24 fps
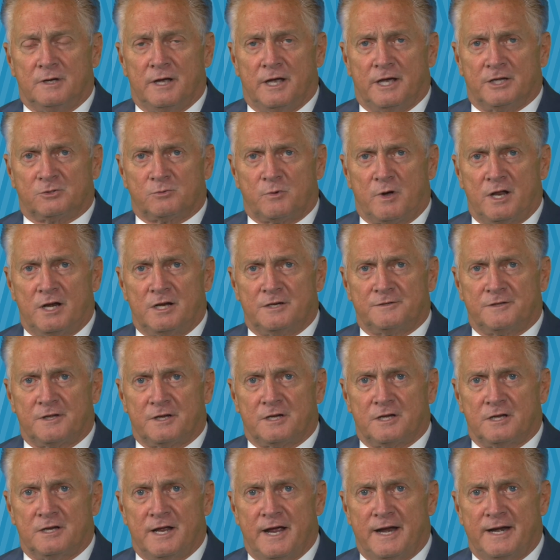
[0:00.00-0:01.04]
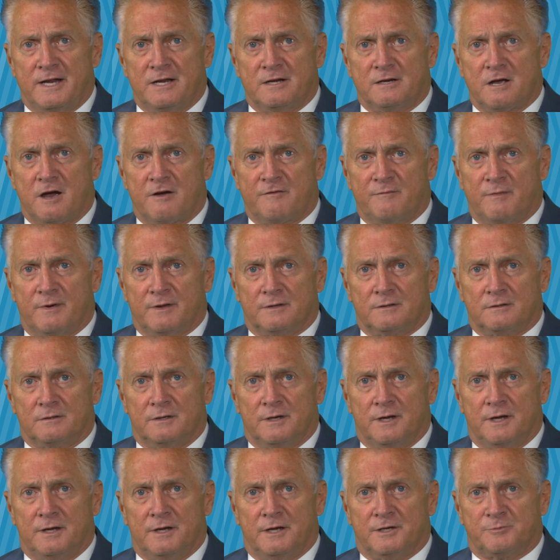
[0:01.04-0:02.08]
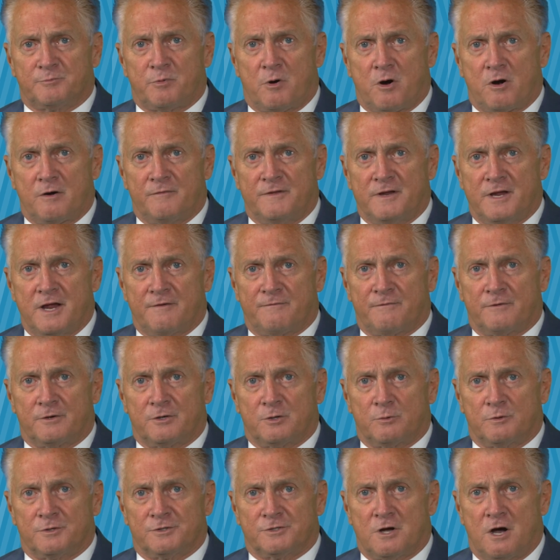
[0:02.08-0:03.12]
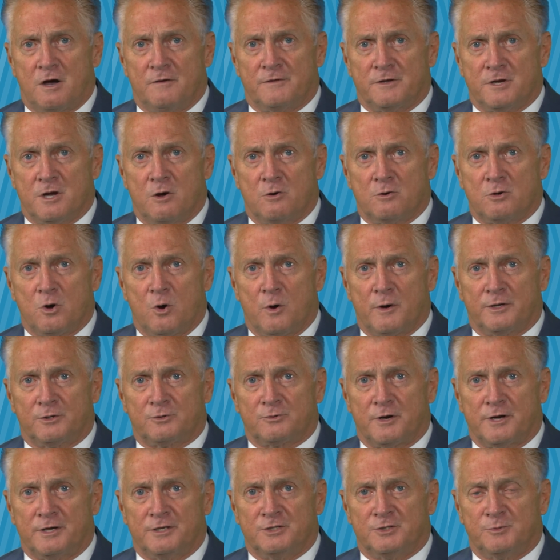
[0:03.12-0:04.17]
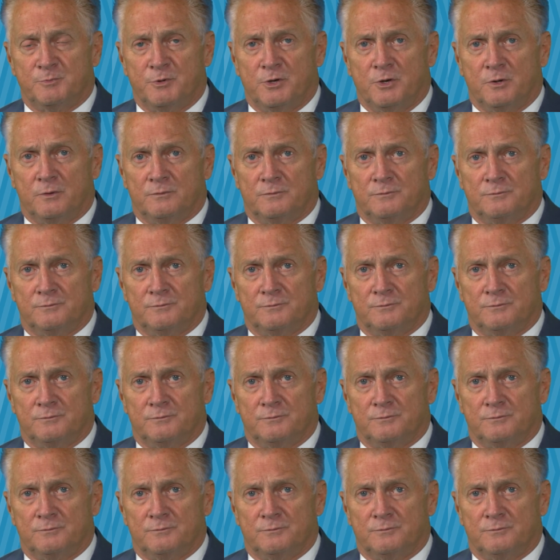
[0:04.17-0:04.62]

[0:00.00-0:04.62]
as well as the Canadian government as part of the effort to resolve the ongoing trade dispute.